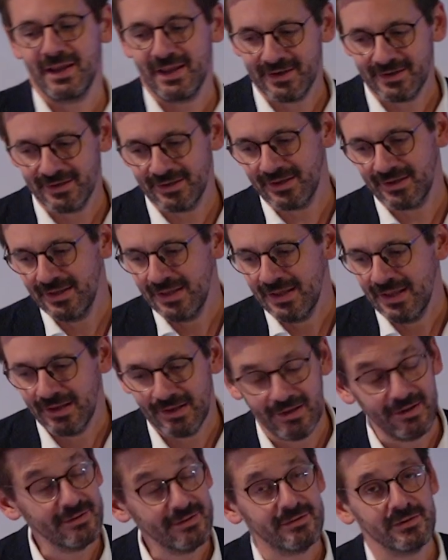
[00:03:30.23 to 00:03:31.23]
adding
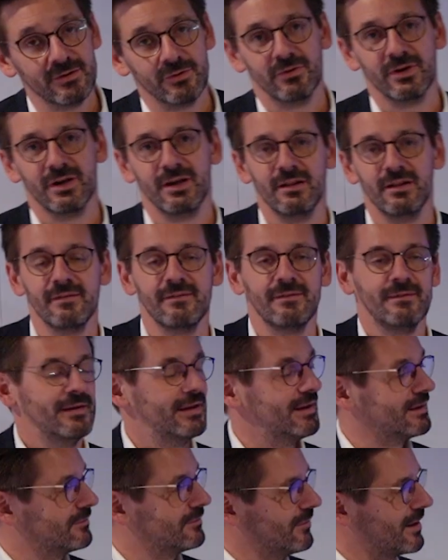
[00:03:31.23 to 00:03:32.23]
lit grills,
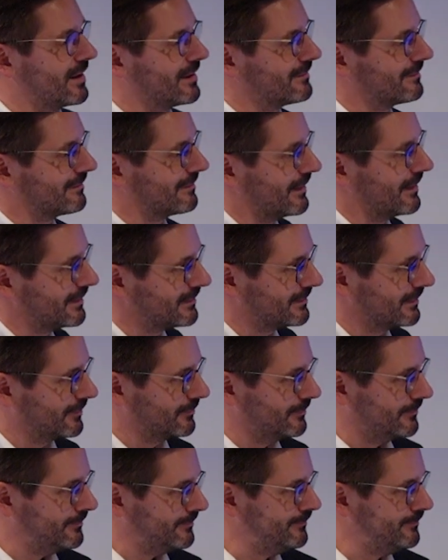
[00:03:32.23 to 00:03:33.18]
advanced lighting,